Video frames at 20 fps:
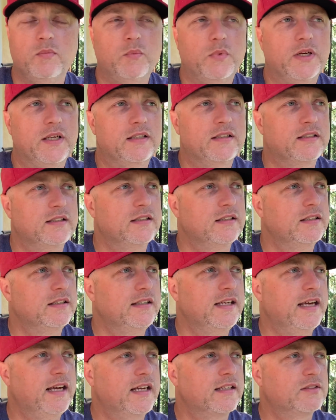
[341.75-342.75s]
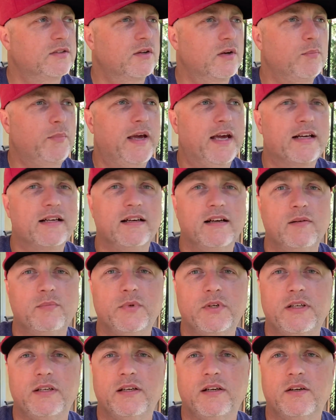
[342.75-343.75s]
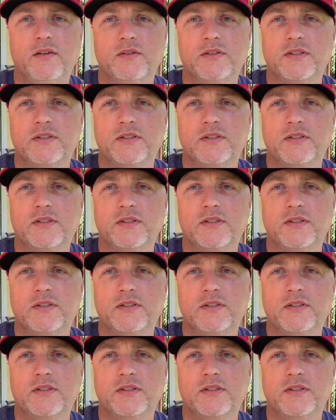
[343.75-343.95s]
but yeah, so I'm back up, you know.